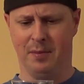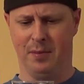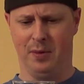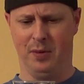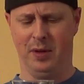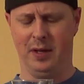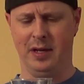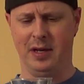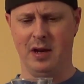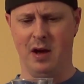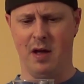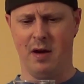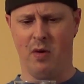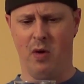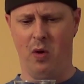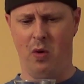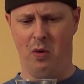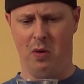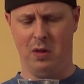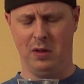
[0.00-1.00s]
but really not a
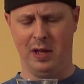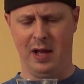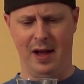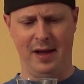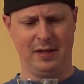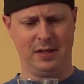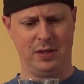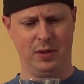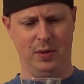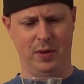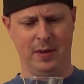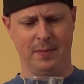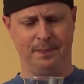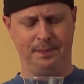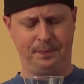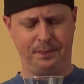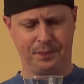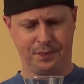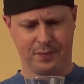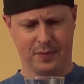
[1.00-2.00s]
whole lot to it.